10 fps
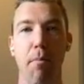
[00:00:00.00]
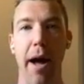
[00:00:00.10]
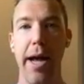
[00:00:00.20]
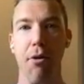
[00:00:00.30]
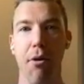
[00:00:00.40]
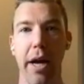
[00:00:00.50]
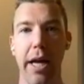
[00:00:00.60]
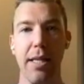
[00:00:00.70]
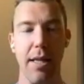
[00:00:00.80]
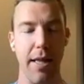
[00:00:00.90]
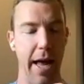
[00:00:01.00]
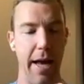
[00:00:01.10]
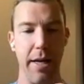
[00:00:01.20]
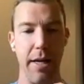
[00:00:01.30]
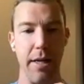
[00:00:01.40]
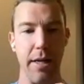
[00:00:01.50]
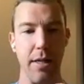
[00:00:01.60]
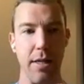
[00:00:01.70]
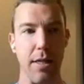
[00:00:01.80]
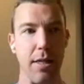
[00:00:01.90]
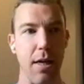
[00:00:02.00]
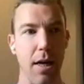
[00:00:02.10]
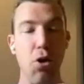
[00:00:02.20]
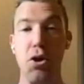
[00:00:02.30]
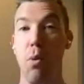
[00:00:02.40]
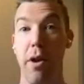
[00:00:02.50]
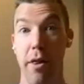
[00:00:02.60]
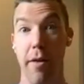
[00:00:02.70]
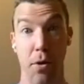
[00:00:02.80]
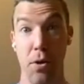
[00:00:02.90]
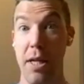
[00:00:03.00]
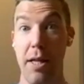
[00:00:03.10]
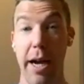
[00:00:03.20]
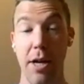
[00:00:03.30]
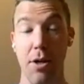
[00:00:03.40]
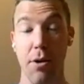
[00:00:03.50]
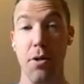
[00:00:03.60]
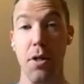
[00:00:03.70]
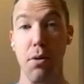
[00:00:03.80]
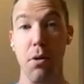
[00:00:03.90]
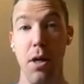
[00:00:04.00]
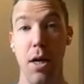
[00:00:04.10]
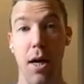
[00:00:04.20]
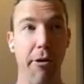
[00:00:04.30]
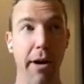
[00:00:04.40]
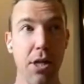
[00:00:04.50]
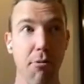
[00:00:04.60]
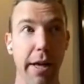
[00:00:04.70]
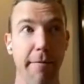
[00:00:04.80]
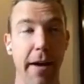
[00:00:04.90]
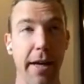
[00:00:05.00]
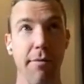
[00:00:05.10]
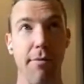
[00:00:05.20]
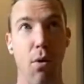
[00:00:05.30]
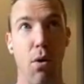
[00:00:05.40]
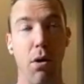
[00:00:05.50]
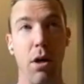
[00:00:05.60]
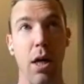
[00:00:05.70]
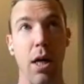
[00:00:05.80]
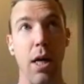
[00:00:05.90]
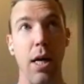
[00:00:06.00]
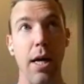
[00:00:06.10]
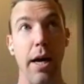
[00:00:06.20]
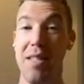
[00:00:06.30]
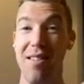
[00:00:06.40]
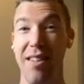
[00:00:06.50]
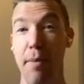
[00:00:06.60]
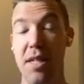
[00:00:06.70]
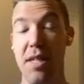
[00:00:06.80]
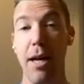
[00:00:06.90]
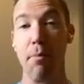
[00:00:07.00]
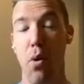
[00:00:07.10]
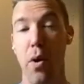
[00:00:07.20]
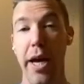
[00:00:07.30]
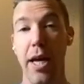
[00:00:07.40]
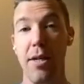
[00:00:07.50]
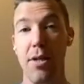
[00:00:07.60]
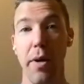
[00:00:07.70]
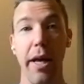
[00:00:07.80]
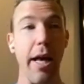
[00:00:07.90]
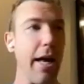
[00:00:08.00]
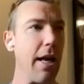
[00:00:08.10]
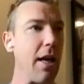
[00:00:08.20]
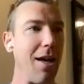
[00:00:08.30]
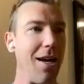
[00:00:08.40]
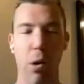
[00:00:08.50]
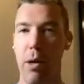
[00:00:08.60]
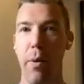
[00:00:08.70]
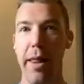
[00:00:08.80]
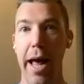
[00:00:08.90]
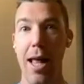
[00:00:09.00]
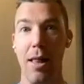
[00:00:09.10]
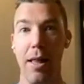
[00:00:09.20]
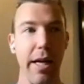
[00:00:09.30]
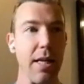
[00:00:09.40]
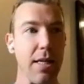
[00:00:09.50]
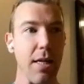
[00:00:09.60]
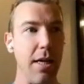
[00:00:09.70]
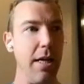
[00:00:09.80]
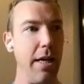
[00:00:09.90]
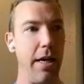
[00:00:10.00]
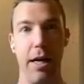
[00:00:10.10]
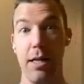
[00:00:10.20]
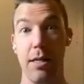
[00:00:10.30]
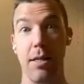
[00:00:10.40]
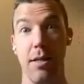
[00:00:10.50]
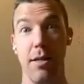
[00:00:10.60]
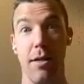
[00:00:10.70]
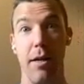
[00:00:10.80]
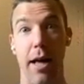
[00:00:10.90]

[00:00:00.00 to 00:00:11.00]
with migraines, that is usually one of the first things that I turn to. Migraines really effective from a sleep standpoint. So again, working with athletes is